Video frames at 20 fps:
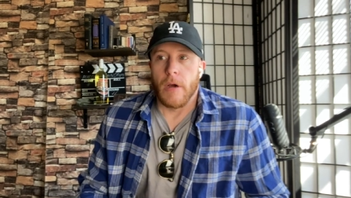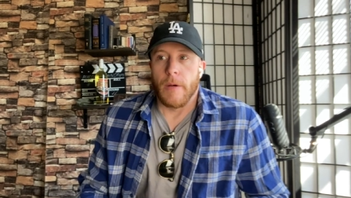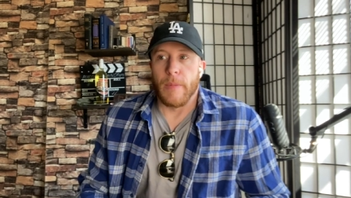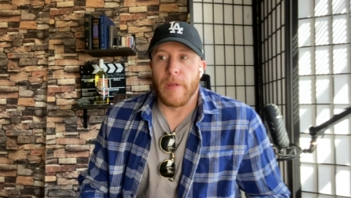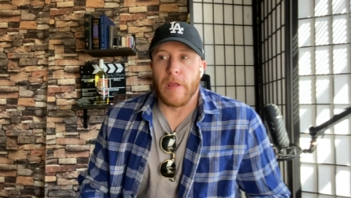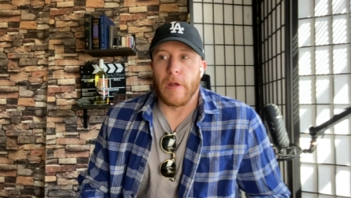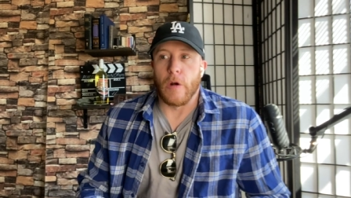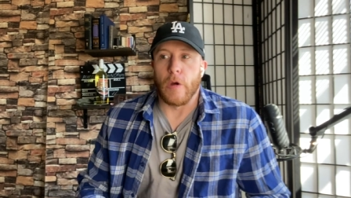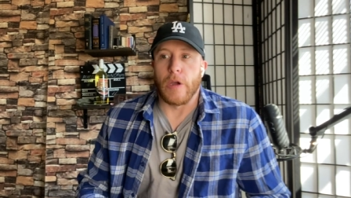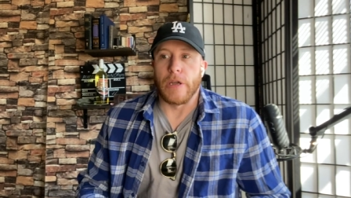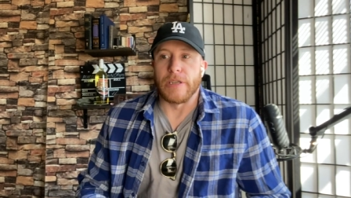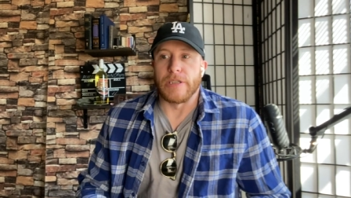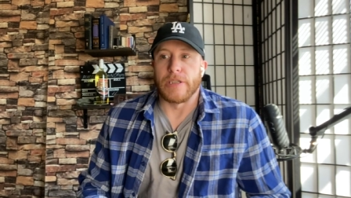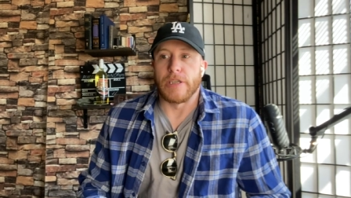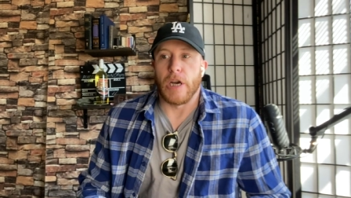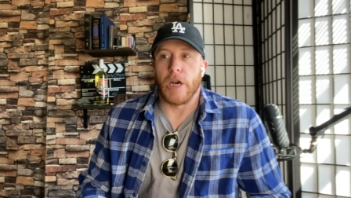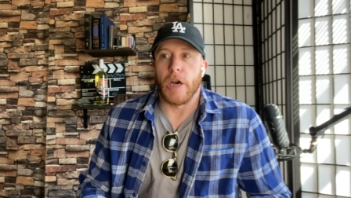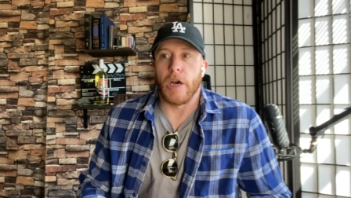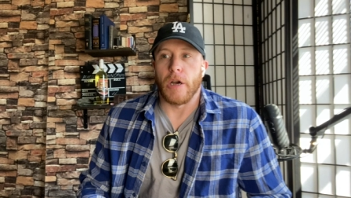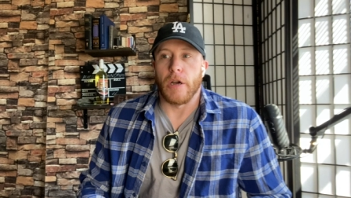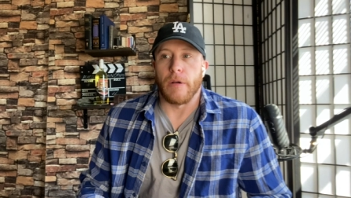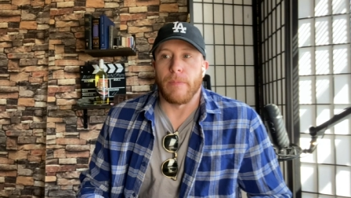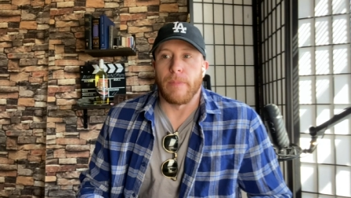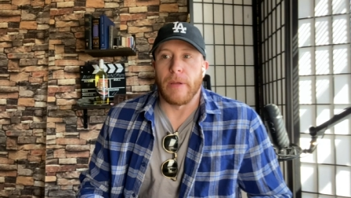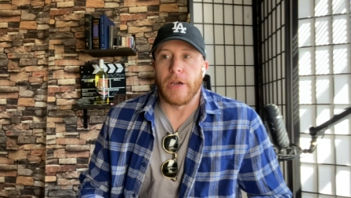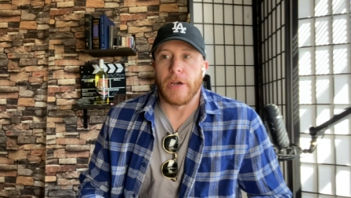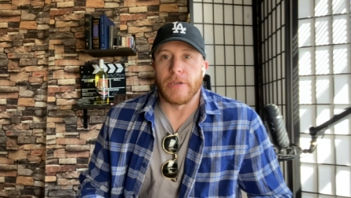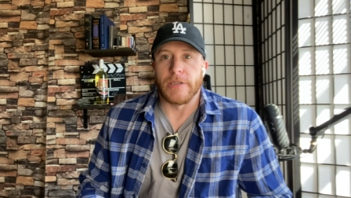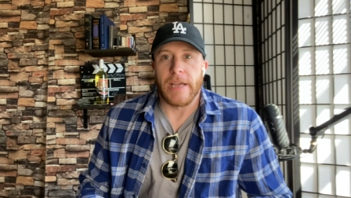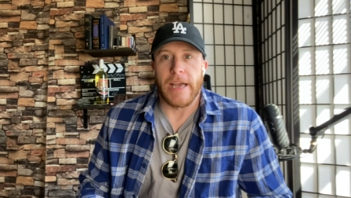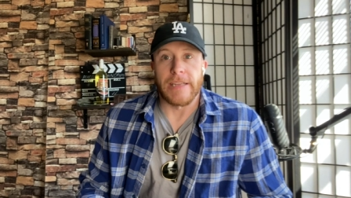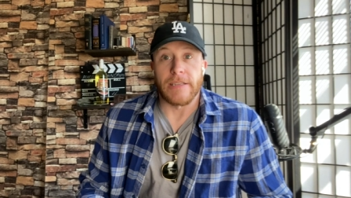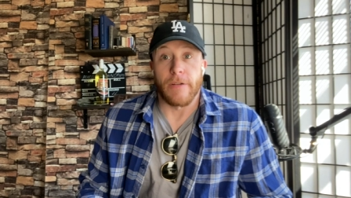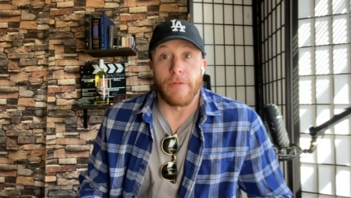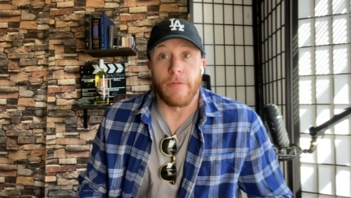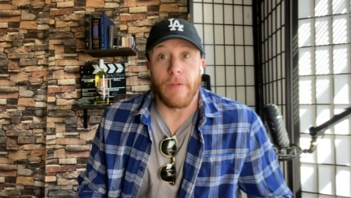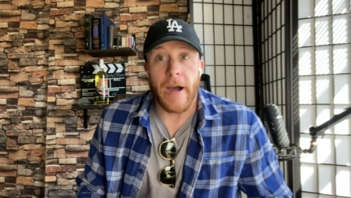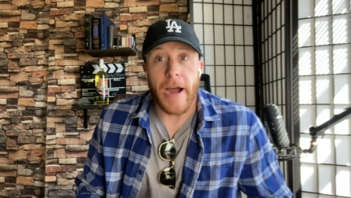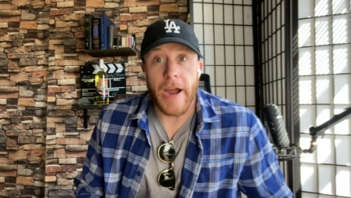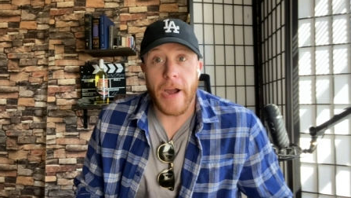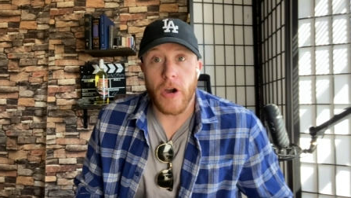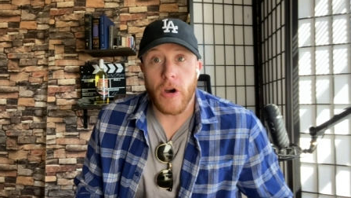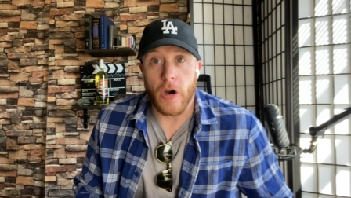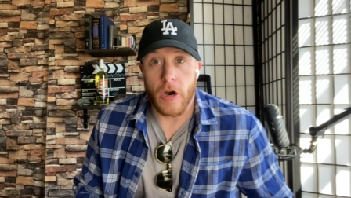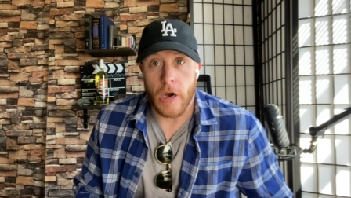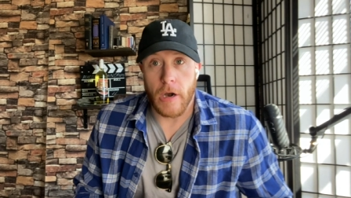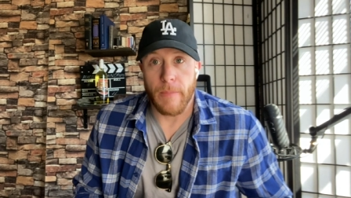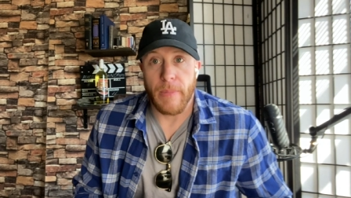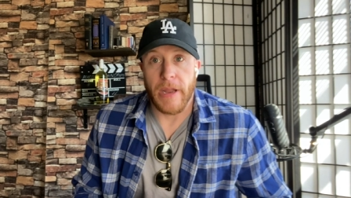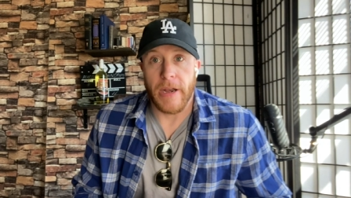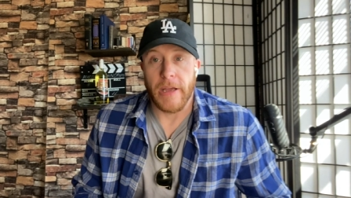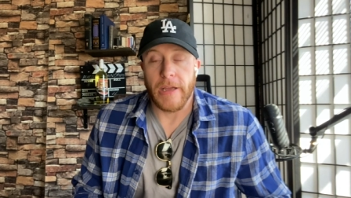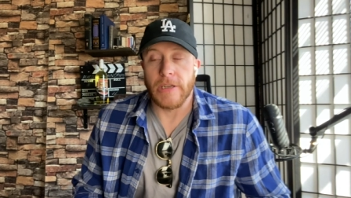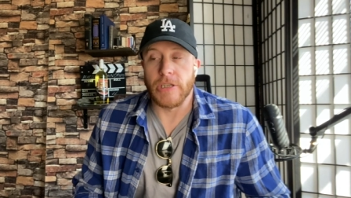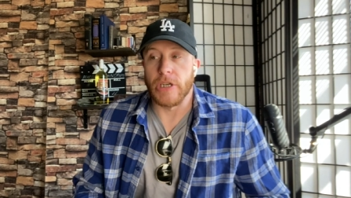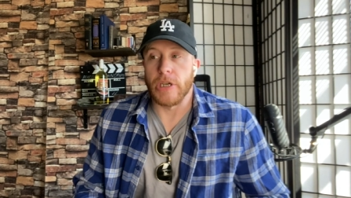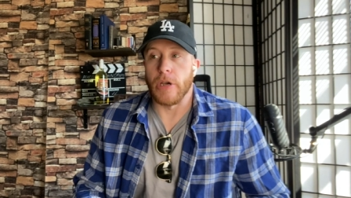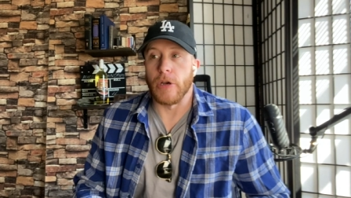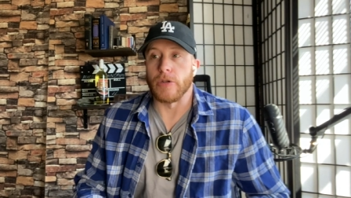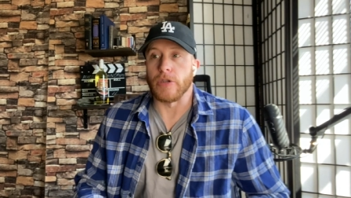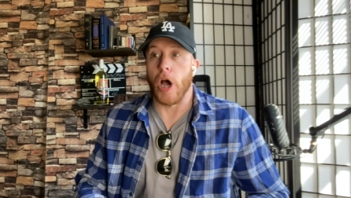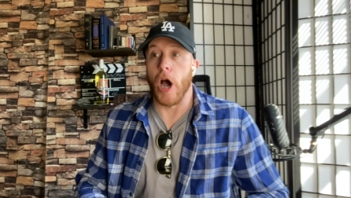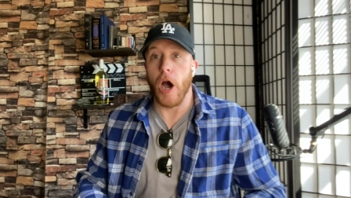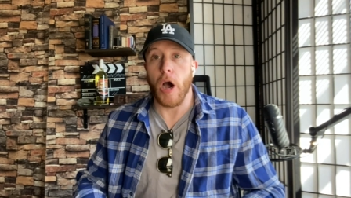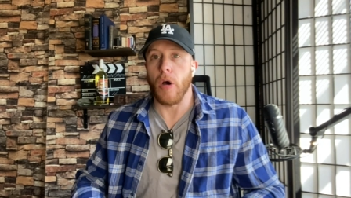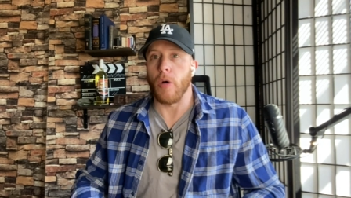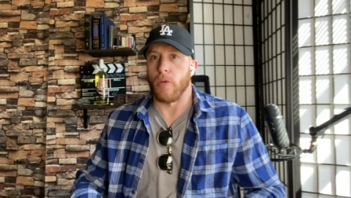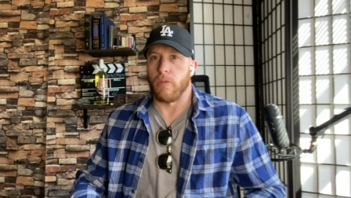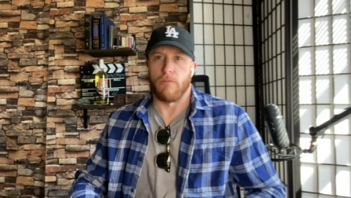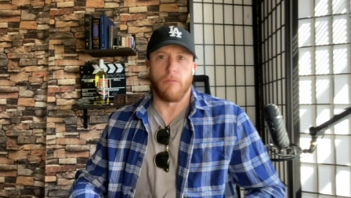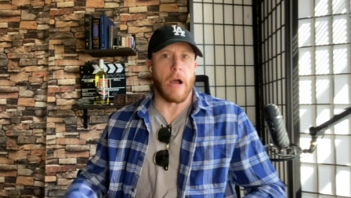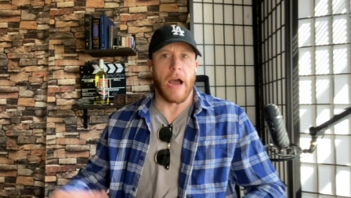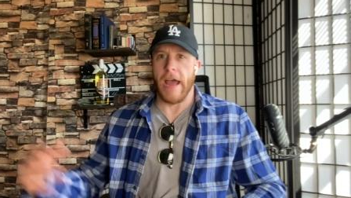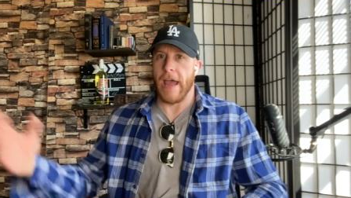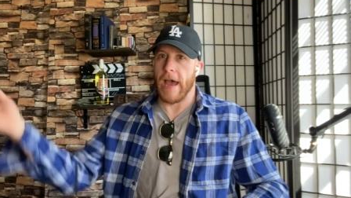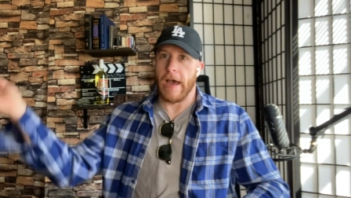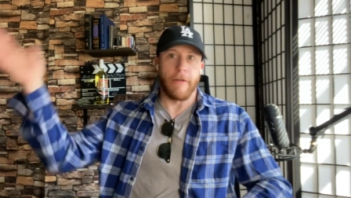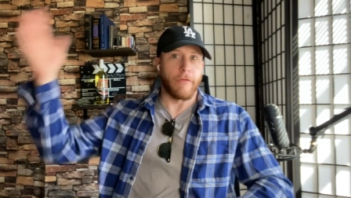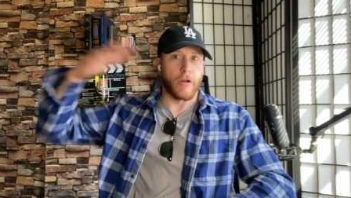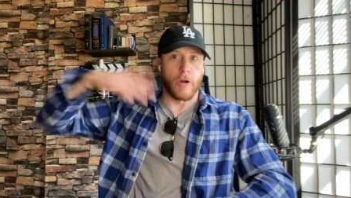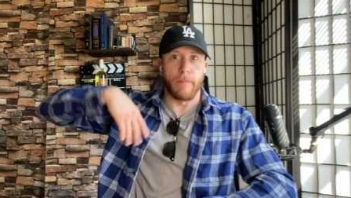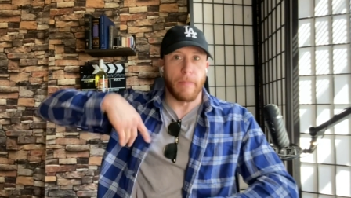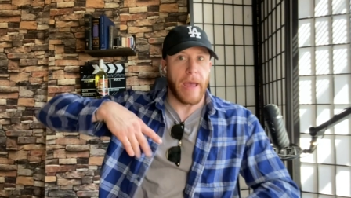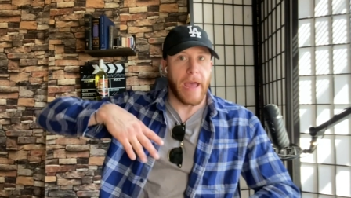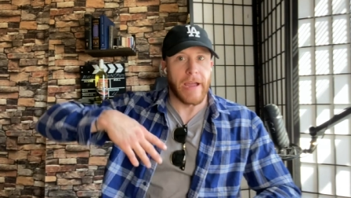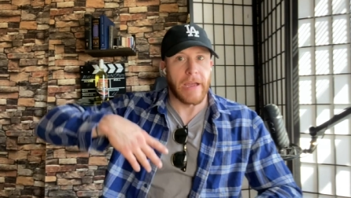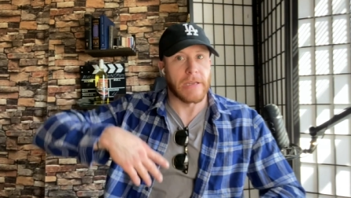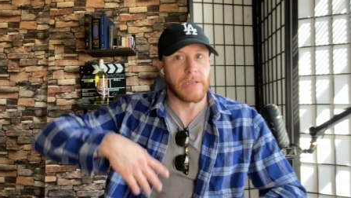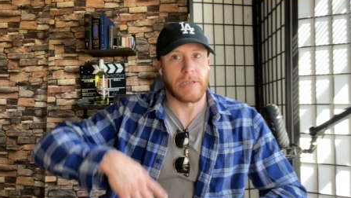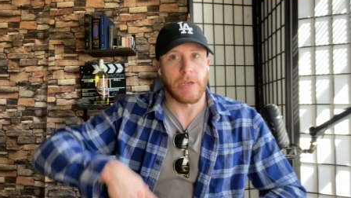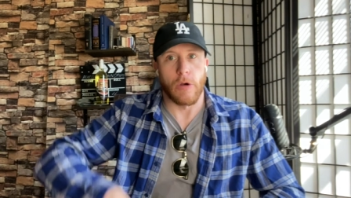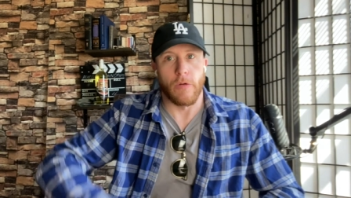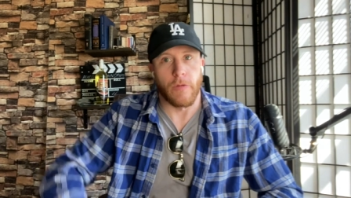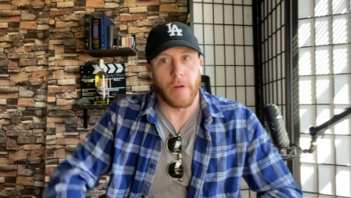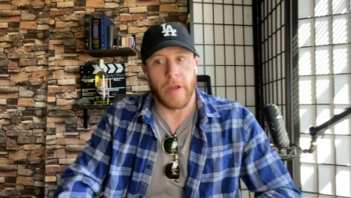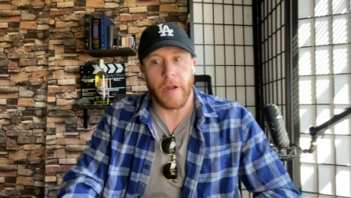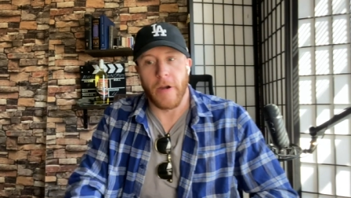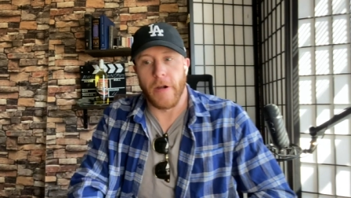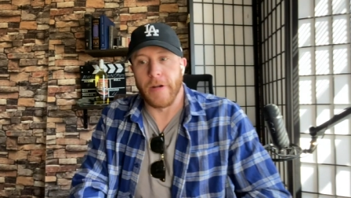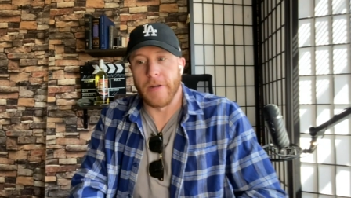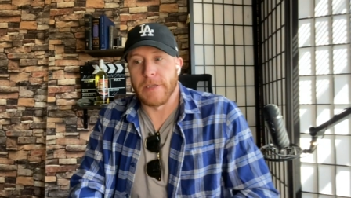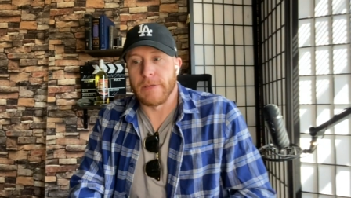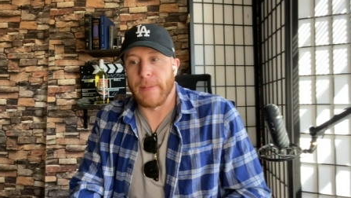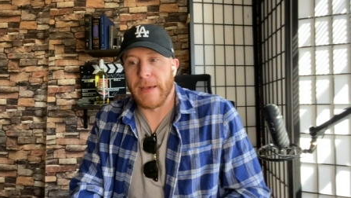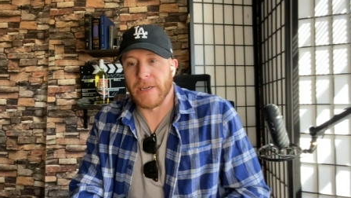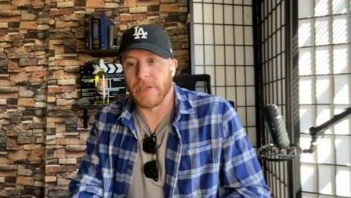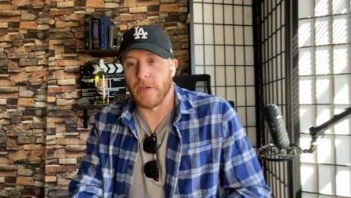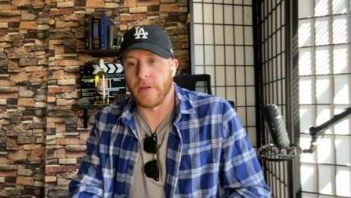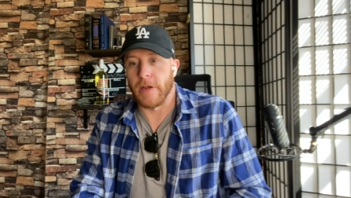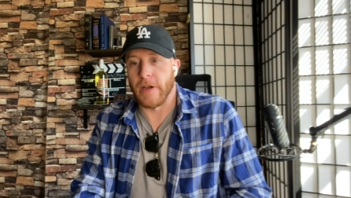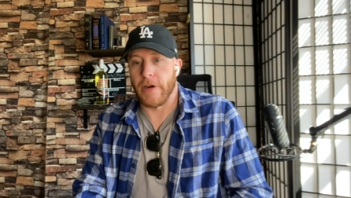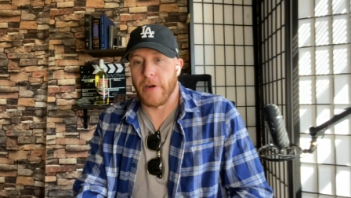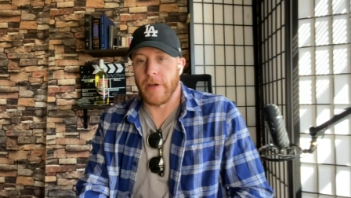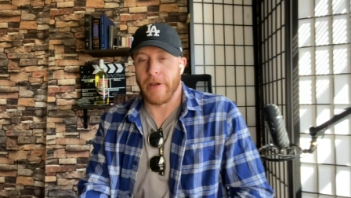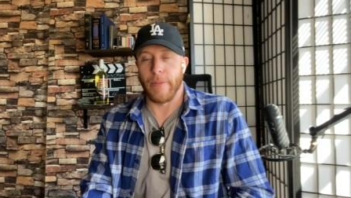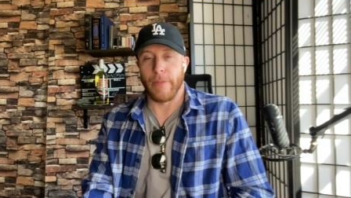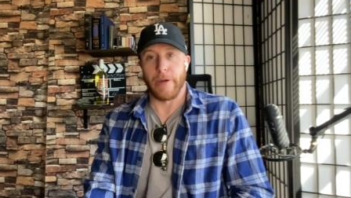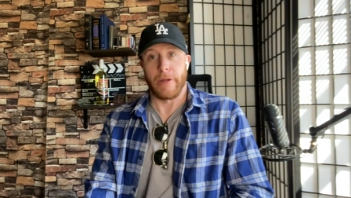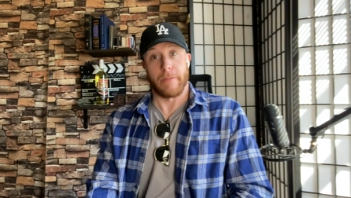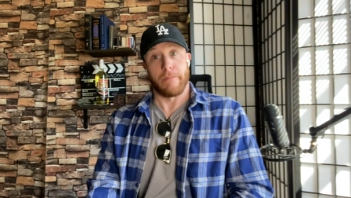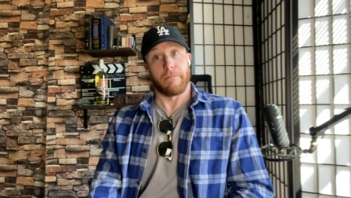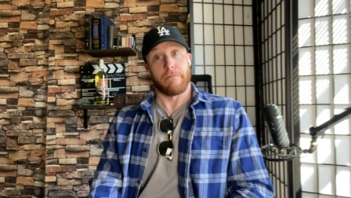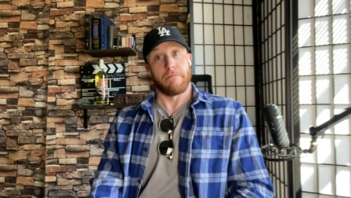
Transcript: I'm a little concerned because it has a firearm in it. And she goes, oh, I have your bag. It's over here in the special area. I'm like,